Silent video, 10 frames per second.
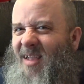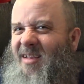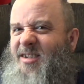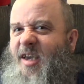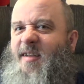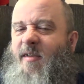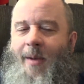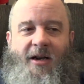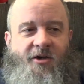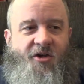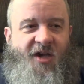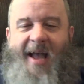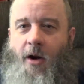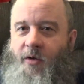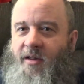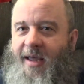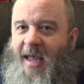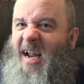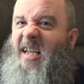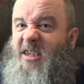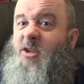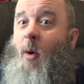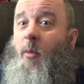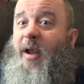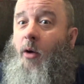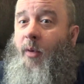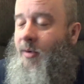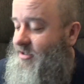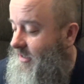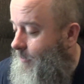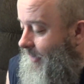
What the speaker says: Let's get to the miniatures. I know you're like, this is why we're here. We want to see the